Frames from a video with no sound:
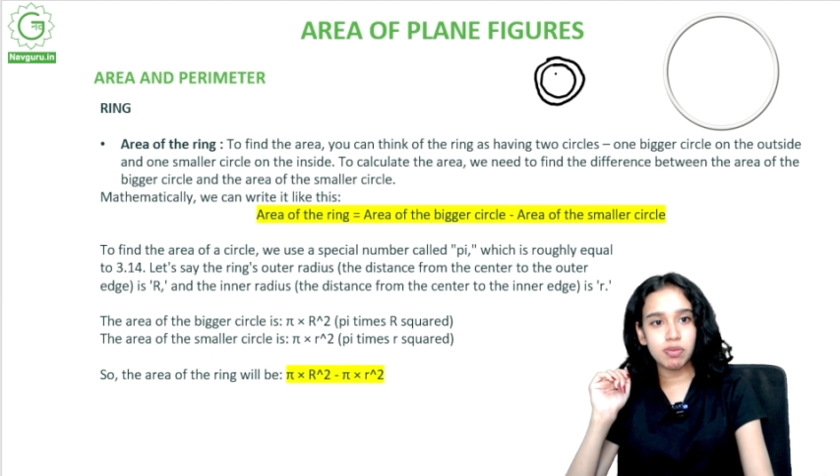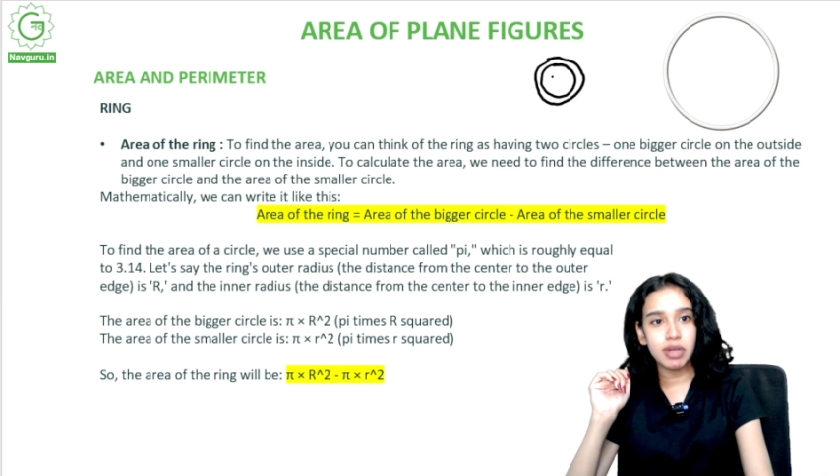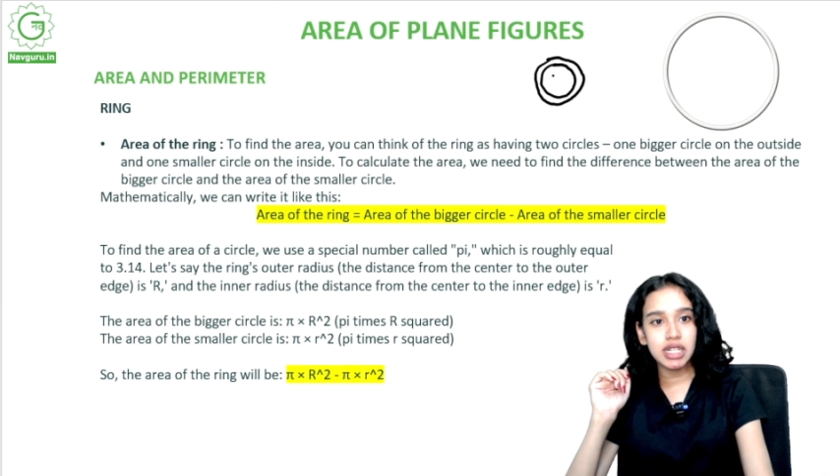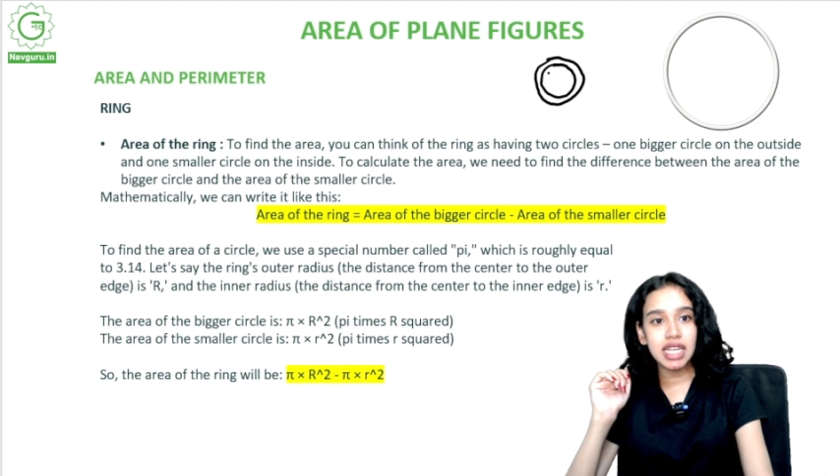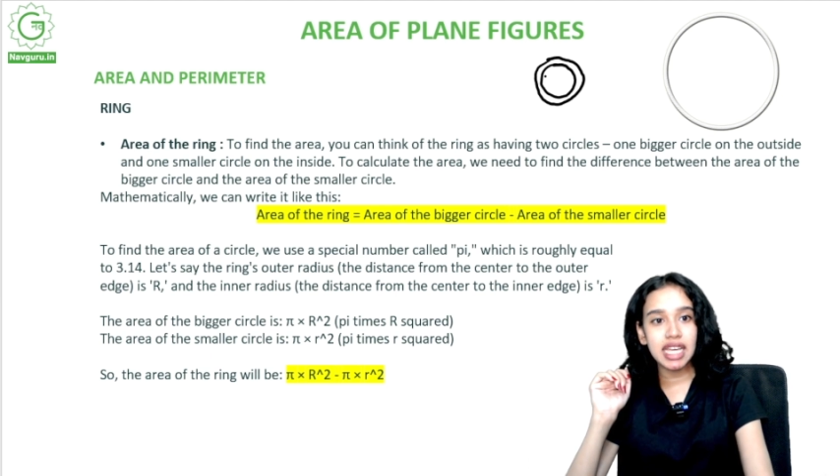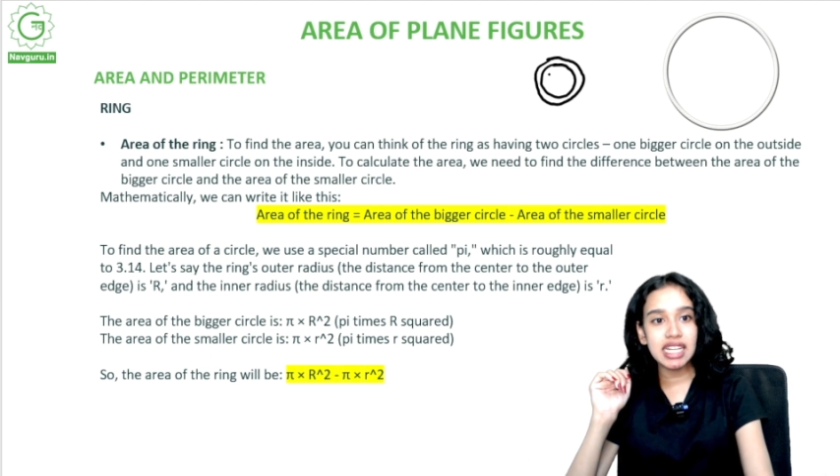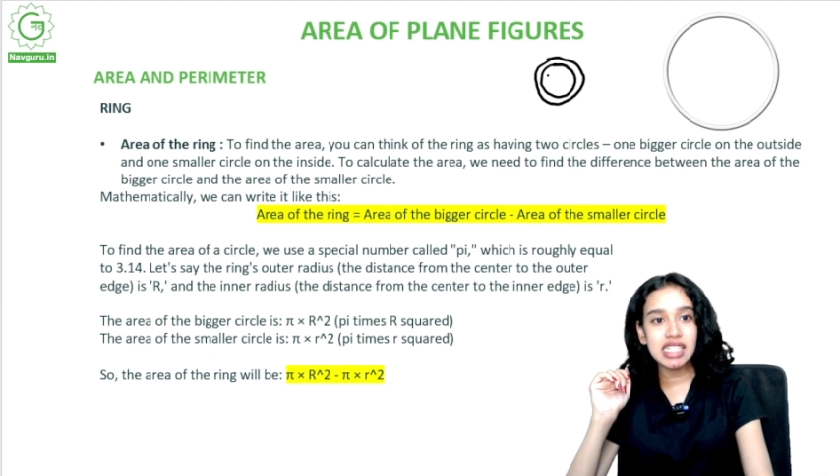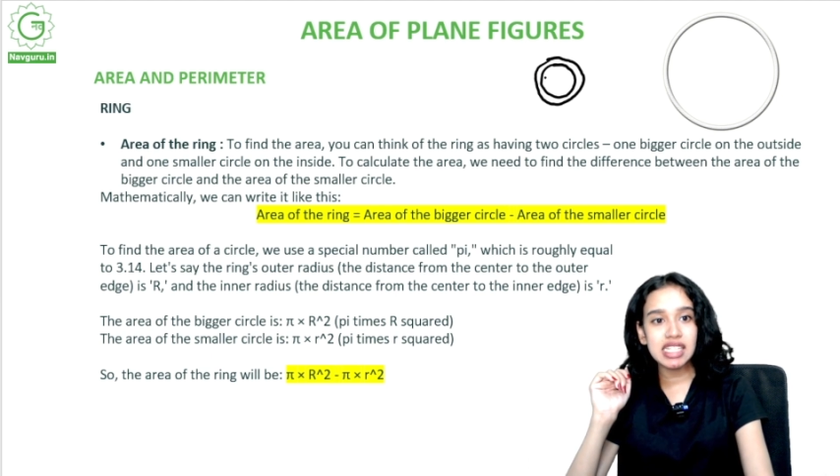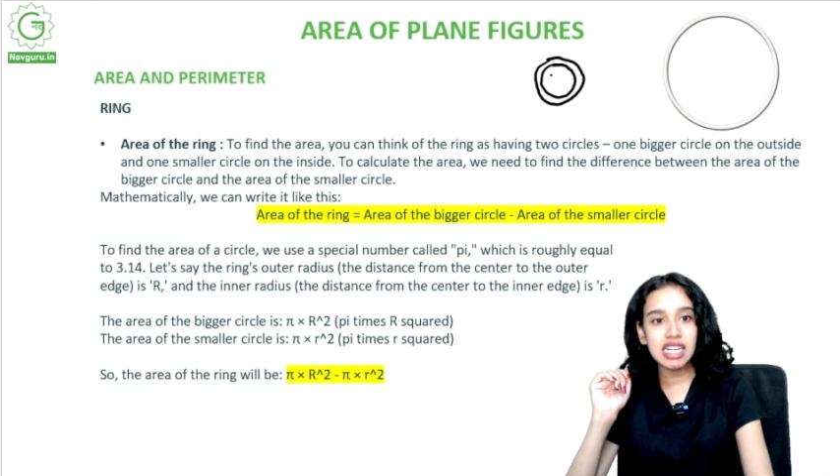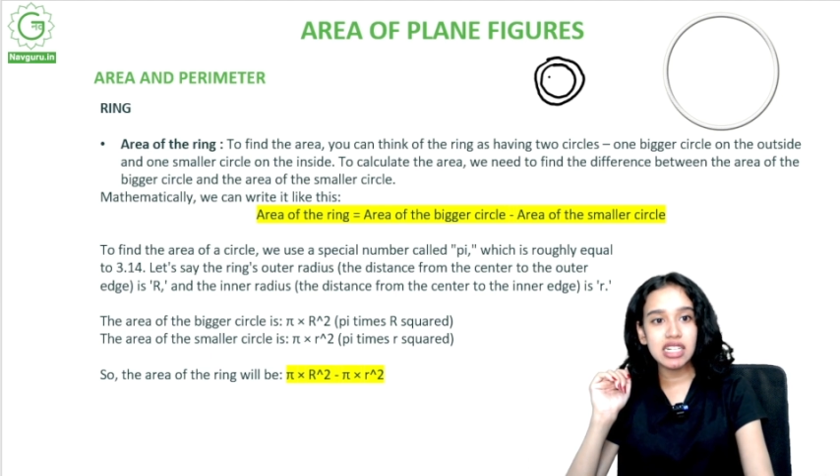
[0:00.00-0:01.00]
but the
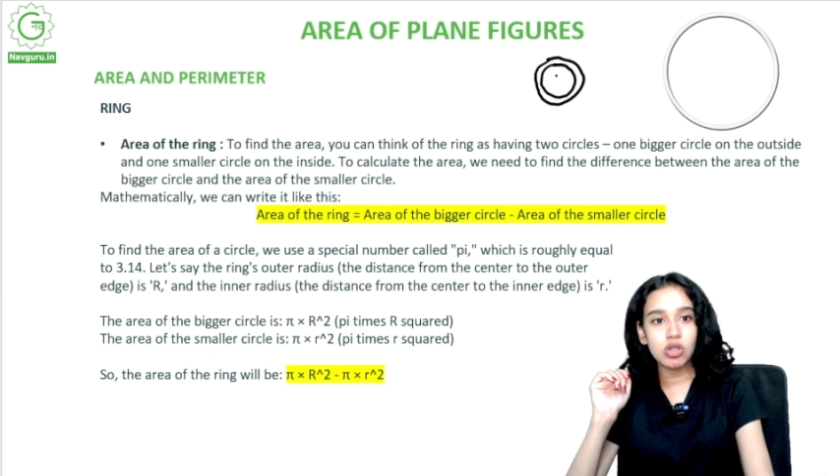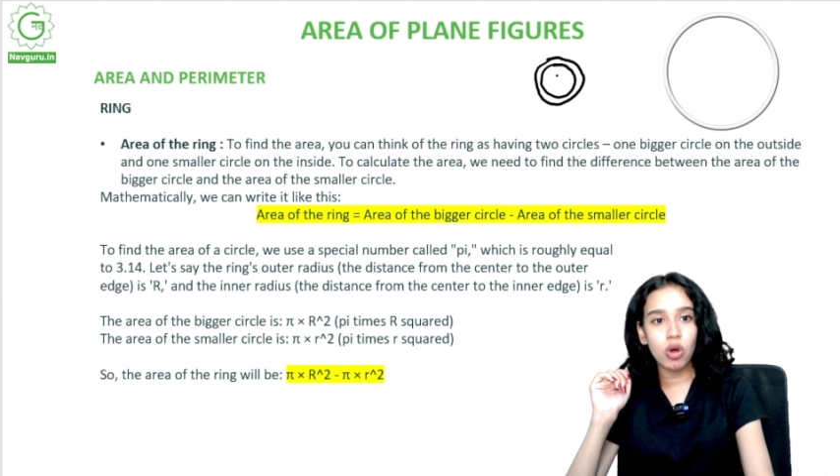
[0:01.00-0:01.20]
inside is